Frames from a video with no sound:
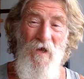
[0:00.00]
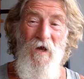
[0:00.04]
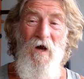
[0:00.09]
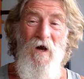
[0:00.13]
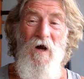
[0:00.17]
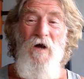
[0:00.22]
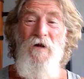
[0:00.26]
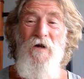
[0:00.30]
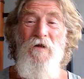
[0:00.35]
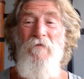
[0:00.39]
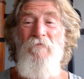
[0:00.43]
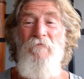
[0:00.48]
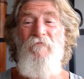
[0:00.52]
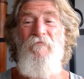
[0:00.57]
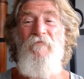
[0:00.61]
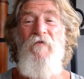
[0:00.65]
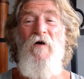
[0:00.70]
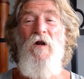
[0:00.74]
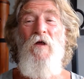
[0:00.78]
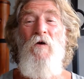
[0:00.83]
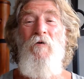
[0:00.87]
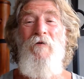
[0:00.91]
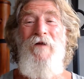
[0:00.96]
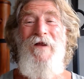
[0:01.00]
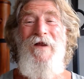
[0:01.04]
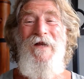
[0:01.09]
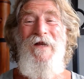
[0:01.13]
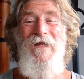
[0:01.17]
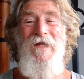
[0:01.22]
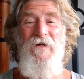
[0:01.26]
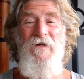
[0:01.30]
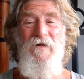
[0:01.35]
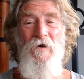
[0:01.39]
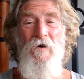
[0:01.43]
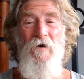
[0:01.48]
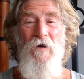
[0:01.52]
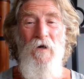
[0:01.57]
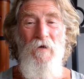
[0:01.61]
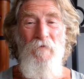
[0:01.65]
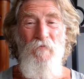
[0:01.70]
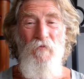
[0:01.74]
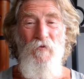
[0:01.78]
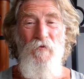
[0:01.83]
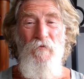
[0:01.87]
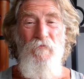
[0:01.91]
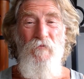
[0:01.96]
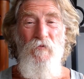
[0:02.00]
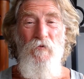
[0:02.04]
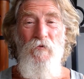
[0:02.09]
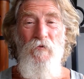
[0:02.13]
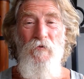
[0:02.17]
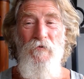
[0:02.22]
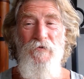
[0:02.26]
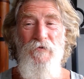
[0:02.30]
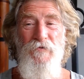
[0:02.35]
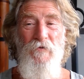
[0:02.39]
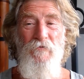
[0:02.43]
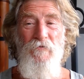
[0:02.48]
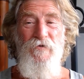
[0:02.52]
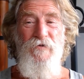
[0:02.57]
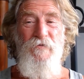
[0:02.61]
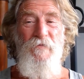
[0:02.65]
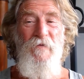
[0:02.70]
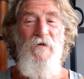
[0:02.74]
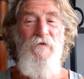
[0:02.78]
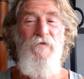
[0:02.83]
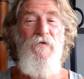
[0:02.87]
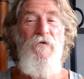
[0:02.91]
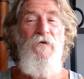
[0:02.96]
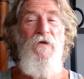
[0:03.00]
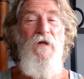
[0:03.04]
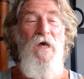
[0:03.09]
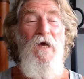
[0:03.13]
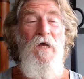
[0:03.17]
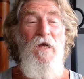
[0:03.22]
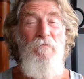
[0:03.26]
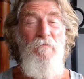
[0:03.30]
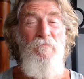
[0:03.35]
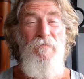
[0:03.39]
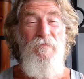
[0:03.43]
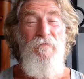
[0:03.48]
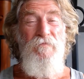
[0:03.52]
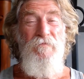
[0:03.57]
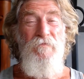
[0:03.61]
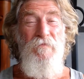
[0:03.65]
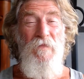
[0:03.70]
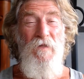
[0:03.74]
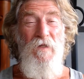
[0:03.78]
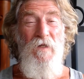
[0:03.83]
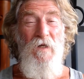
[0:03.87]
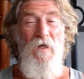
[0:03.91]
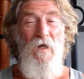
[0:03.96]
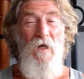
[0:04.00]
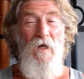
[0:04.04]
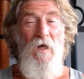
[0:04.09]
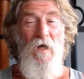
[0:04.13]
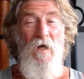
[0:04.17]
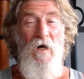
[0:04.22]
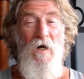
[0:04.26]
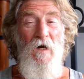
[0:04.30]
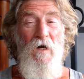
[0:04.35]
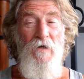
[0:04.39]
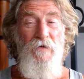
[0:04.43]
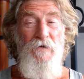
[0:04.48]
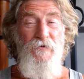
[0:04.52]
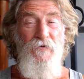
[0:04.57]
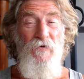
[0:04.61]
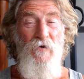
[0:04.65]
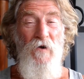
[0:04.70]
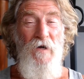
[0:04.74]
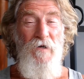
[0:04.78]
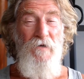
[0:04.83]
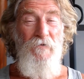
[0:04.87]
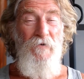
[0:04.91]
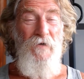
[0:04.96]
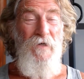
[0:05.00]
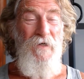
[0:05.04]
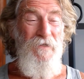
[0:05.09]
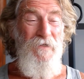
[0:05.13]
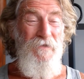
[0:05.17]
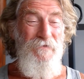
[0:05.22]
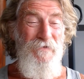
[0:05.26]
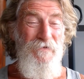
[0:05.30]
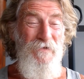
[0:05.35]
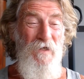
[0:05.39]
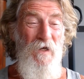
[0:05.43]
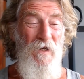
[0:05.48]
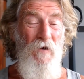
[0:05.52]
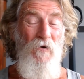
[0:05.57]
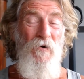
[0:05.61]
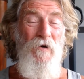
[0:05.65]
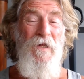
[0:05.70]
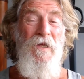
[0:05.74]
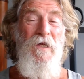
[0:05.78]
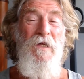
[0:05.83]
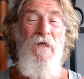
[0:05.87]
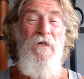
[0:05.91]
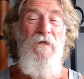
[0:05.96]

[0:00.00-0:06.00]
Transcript: I don't follow any diet with rules or a special name. I try to eat only